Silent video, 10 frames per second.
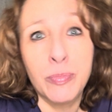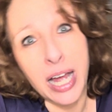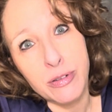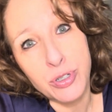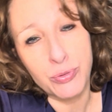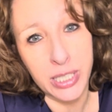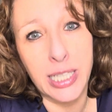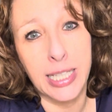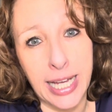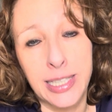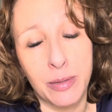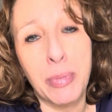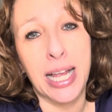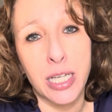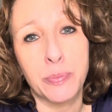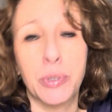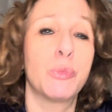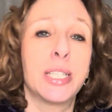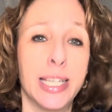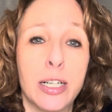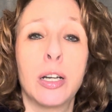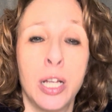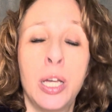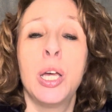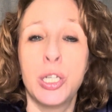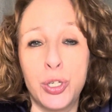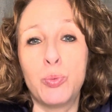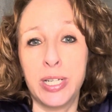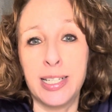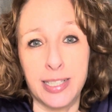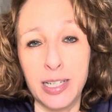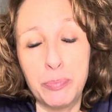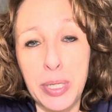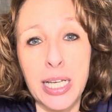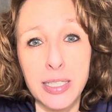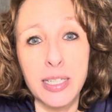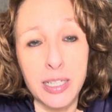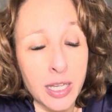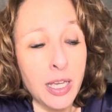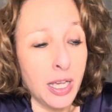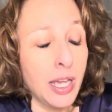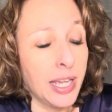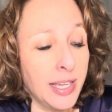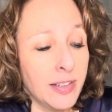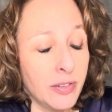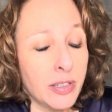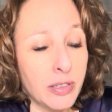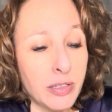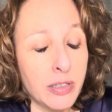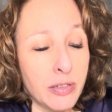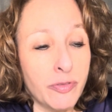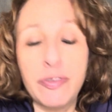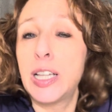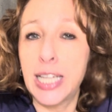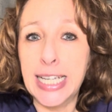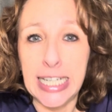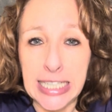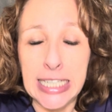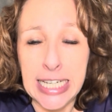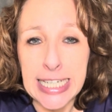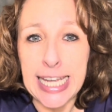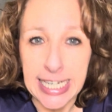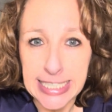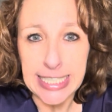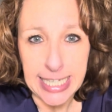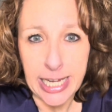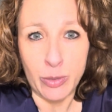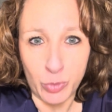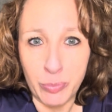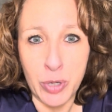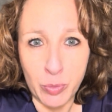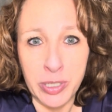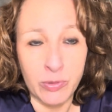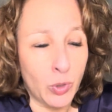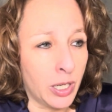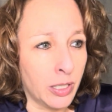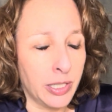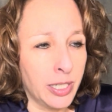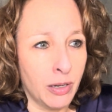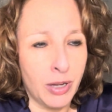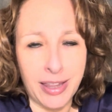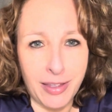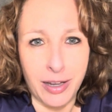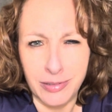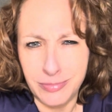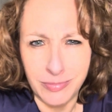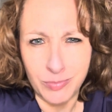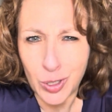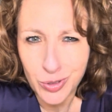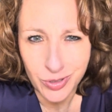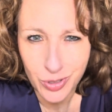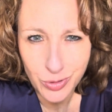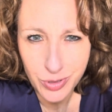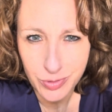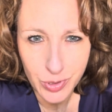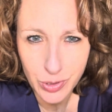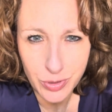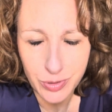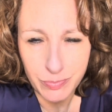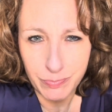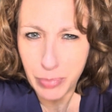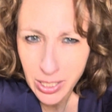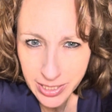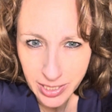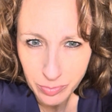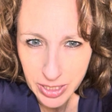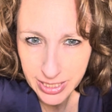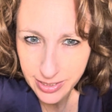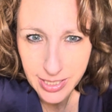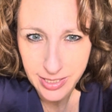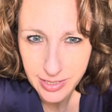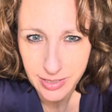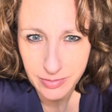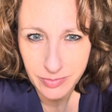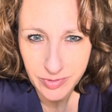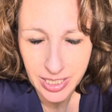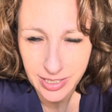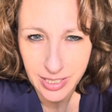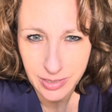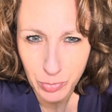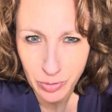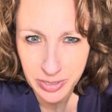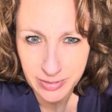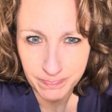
I was really glad that my husband was there to witness it, because it felt like a candid camera moment where, I thought, who's punking me in this moment?